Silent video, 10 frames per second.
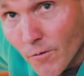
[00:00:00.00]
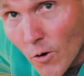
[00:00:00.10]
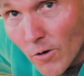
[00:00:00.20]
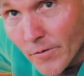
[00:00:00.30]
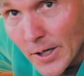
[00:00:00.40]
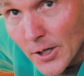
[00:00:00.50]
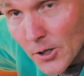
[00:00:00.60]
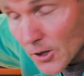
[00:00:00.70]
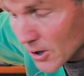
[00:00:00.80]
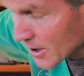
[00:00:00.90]

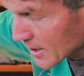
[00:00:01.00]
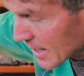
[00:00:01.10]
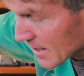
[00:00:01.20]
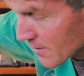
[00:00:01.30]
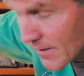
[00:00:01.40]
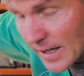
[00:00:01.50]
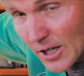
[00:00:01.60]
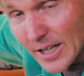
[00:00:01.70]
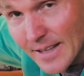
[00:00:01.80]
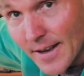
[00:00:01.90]
forefinger, your index
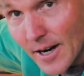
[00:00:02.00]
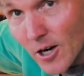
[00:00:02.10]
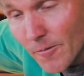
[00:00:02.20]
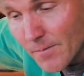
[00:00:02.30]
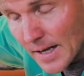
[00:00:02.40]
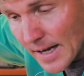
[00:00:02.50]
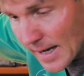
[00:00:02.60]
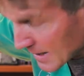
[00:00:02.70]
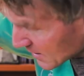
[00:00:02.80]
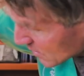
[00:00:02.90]
finger in there
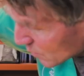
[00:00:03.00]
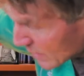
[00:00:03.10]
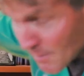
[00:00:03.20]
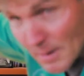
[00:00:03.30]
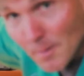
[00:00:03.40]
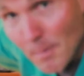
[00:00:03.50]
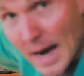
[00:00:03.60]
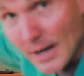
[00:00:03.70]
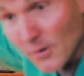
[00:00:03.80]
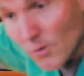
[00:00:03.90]
and sweep at the
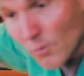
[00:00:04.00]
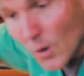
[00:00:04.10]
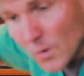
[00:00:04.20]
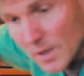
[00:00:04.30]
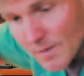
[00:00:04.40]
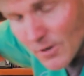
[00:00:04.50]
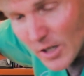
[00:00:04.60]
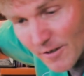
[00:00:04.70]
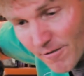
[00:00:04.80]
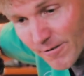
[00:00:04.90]
back of the throat. See if you can